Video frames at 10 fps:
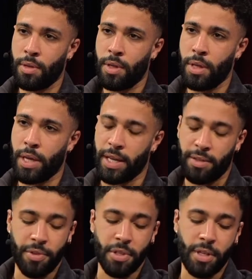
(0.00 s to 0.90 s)
Yeah,
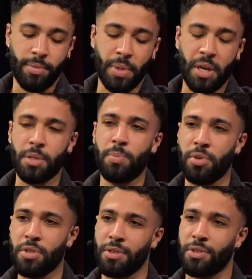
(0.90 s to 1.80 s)
it becomes
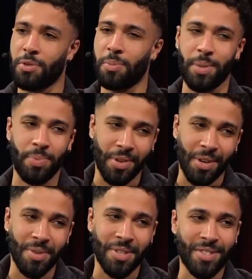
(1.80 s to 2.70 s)
personal to people
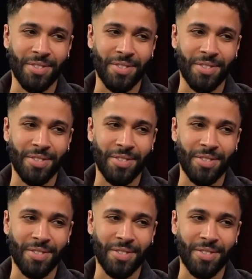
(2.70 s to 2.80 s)
almost